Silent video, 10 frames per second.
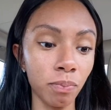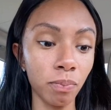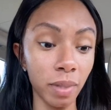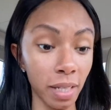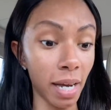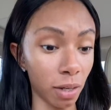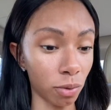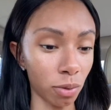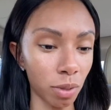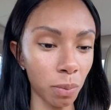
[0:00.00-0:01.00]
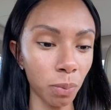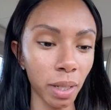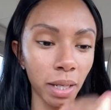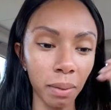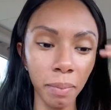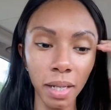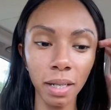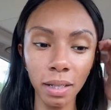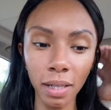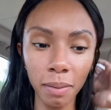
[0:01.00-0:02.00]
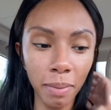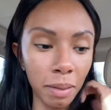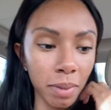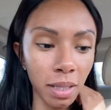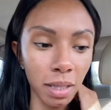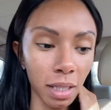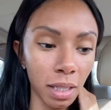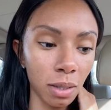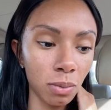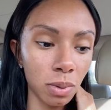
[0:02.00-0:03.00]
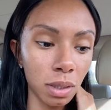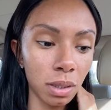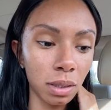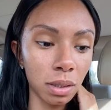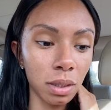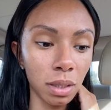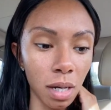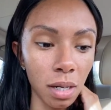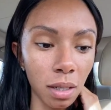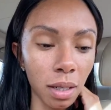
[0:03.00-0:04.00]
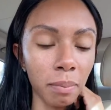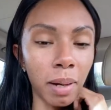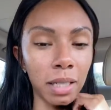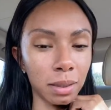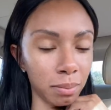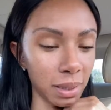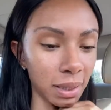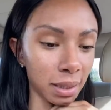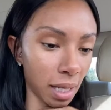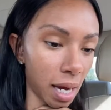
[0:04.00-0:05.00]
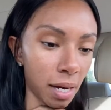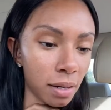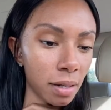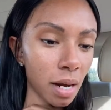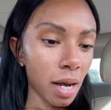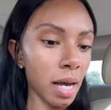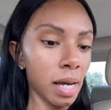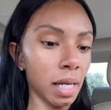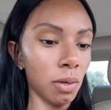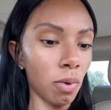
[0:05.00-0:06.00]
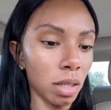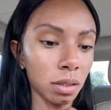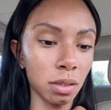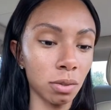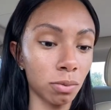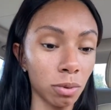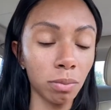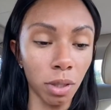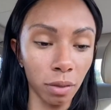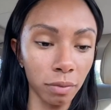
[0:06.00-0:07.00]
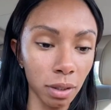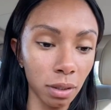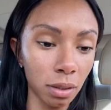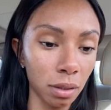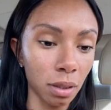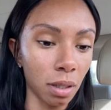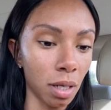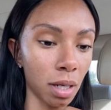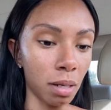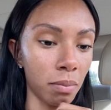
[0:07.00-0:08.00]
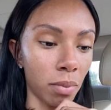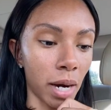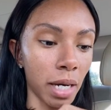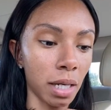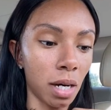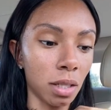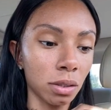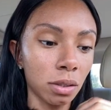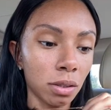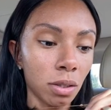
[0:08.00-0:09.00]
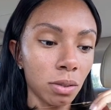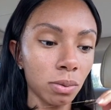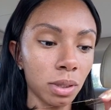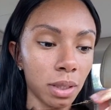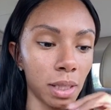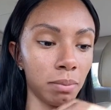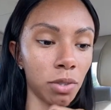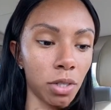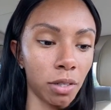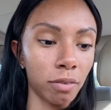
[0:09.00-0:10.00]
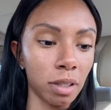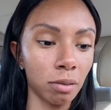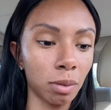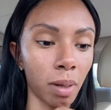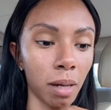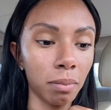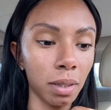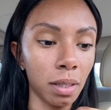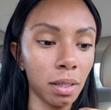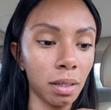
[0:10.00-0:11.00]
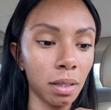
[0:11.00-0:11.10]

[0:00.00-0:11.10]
he had grown up with, immediately it made me think he was young and possibly scared. He walked into the room nervous. Bryan also seemed nervous. It was probably